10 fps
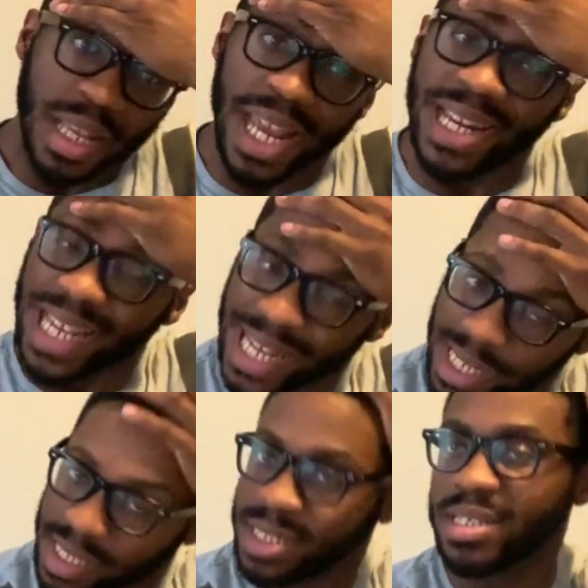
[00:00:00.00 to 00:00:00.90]
And
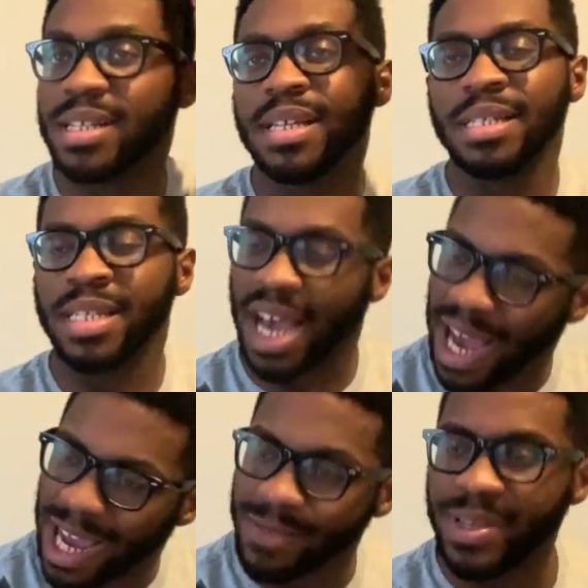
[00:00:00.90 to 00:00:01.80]
each
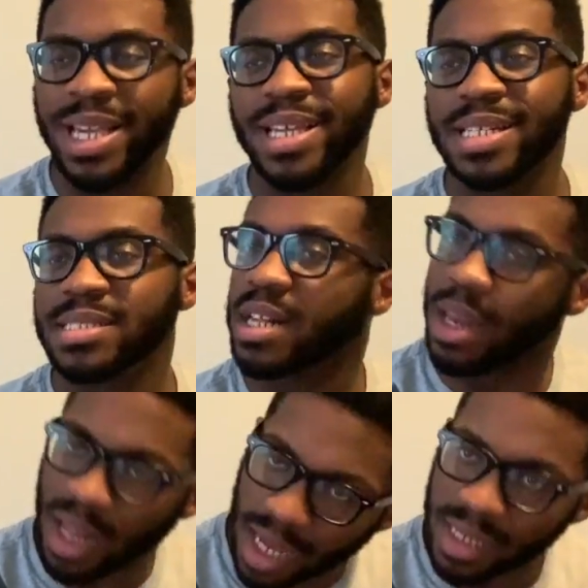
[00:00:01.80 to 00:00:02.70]
time he gets
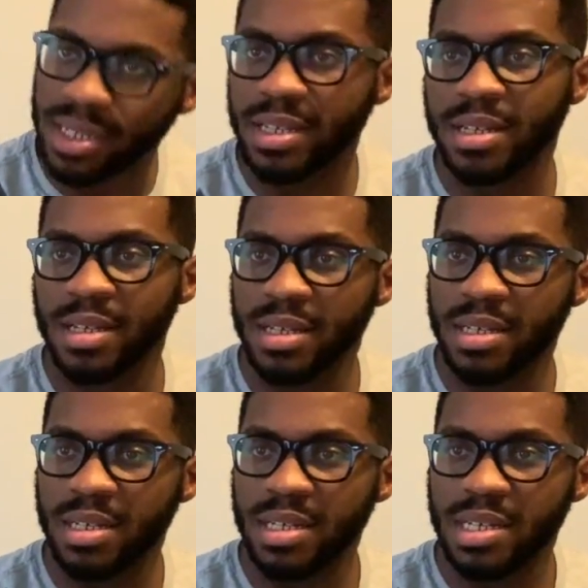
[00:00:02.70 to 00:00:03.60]
clocked
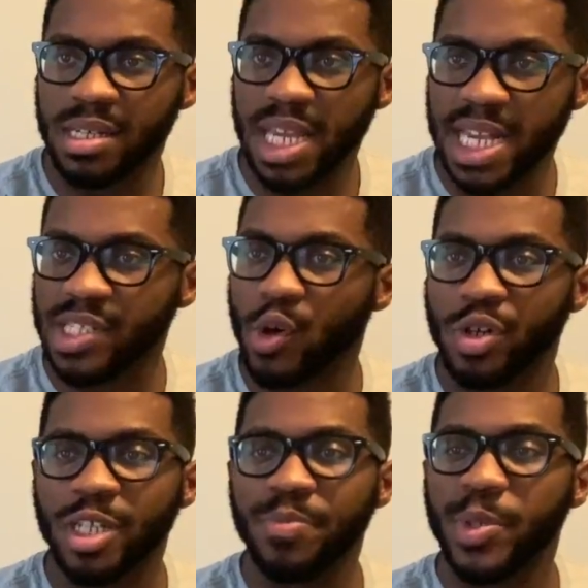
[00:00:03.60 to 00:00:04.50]
is
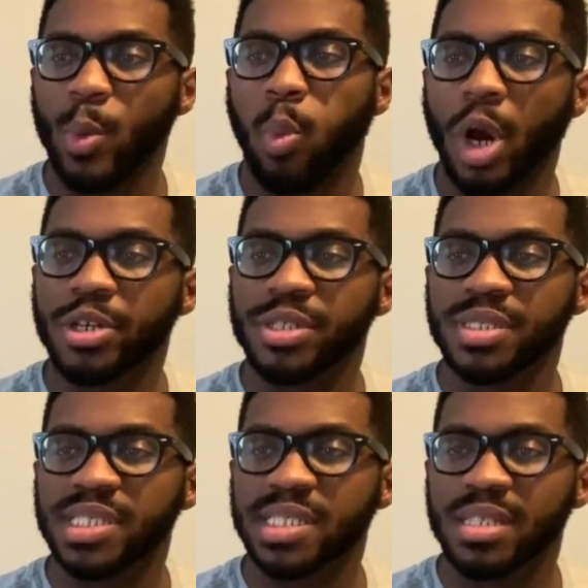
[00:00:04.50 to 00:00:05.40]
going to be
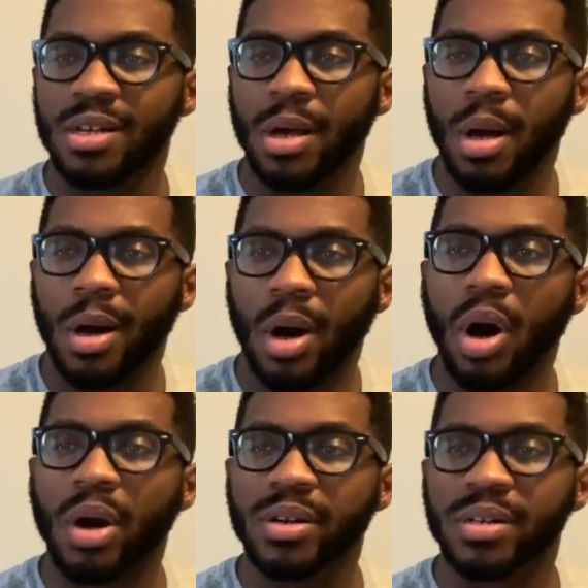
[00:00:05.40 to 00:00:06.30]
worse,
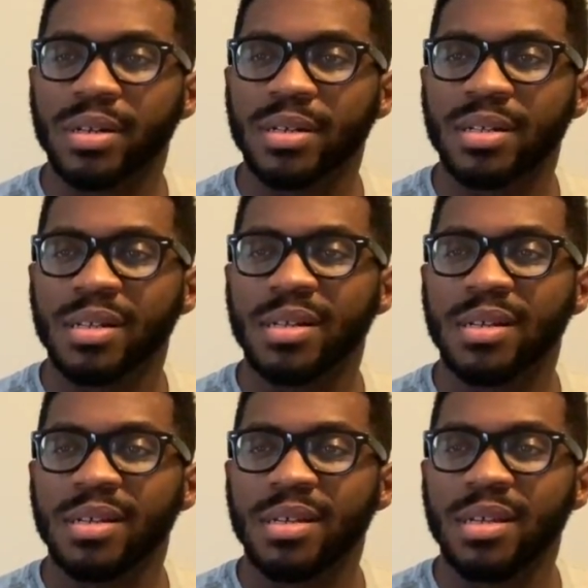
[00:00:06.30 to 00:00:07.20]
harder,
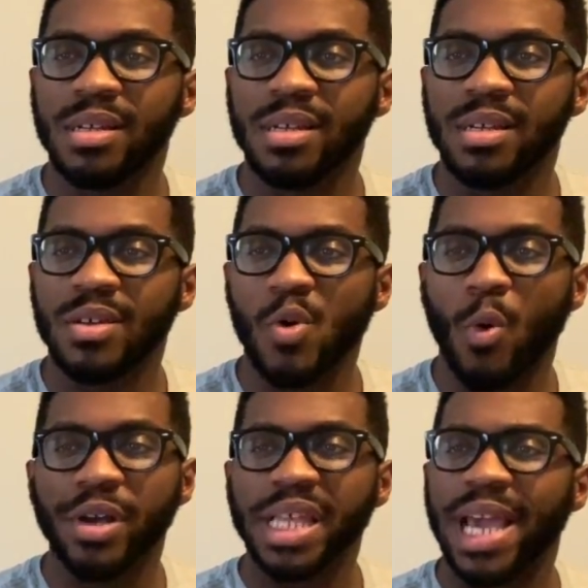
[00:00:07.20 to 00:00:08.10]

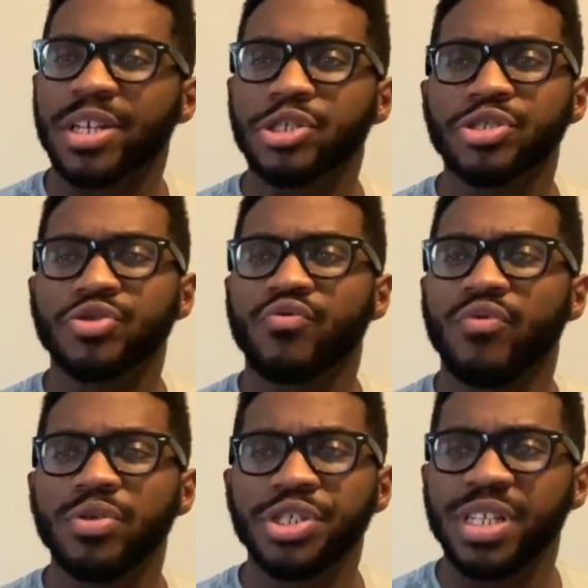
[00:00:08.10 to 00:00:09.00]
with
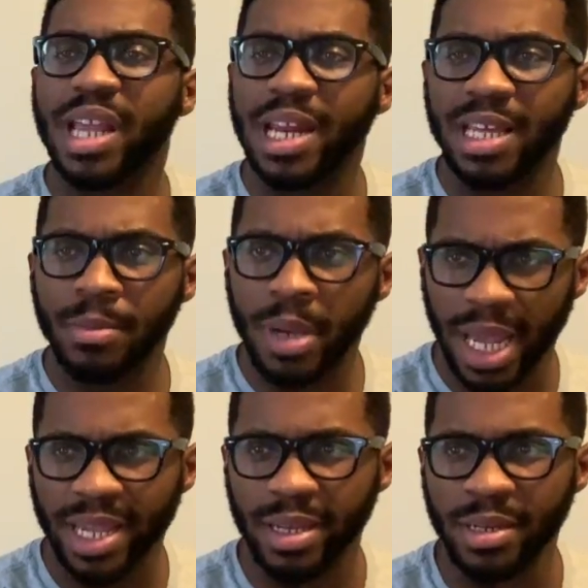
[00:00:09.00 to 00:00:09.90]
excruciating pain.